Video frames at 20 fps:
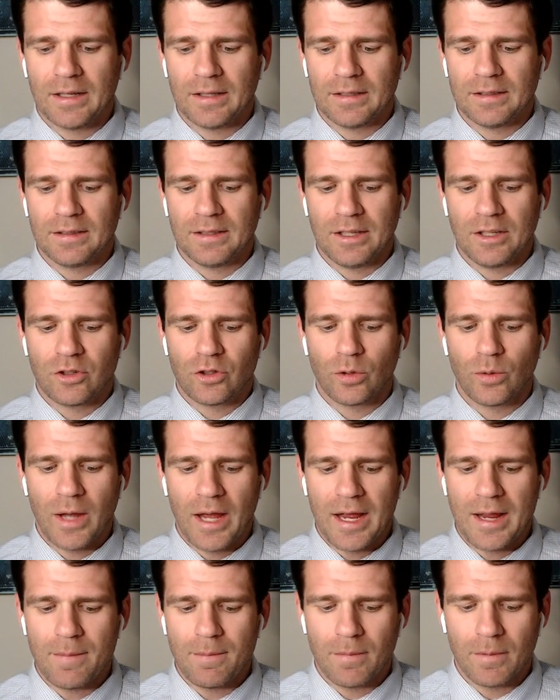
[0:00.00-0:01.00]
into
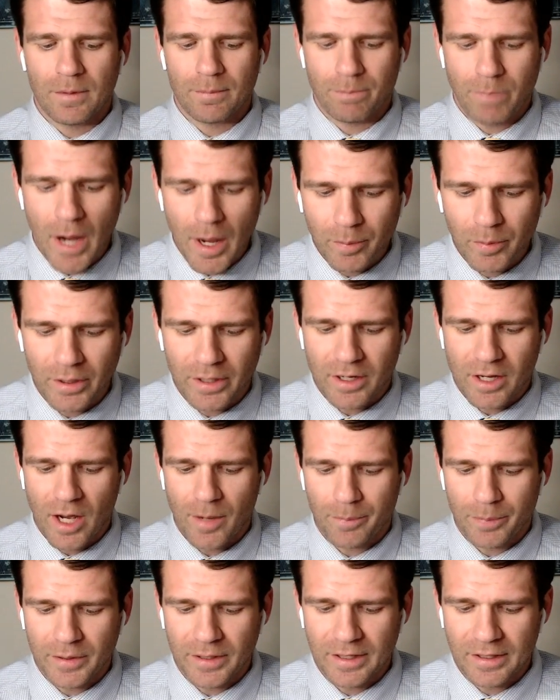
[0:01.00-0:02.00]
a public
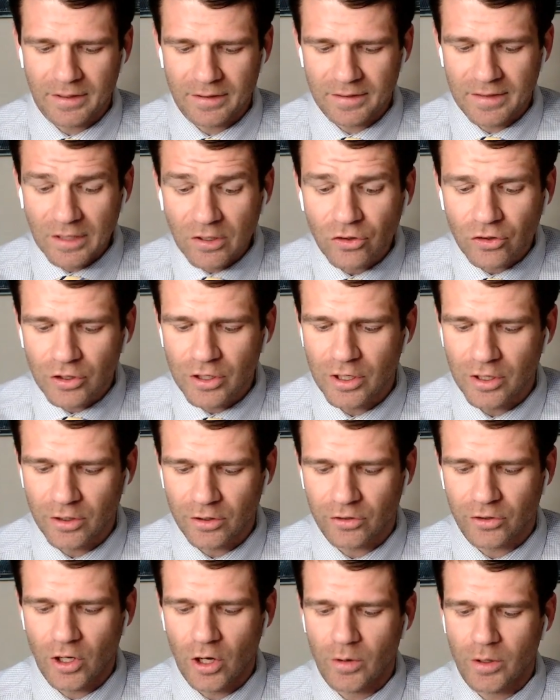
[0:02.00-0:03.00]
company this year
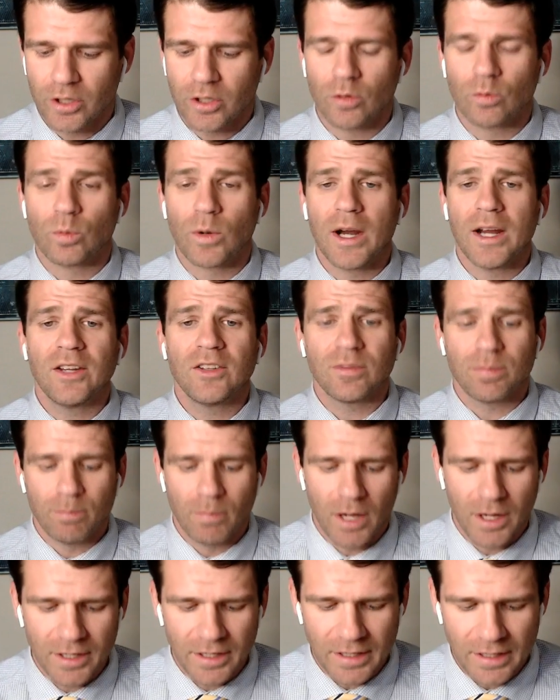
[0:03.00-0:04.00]
so it could raise
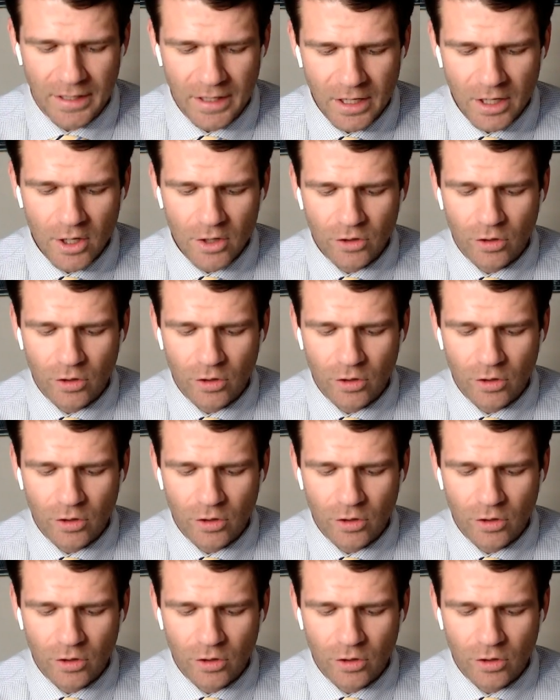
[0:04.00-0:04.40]
money to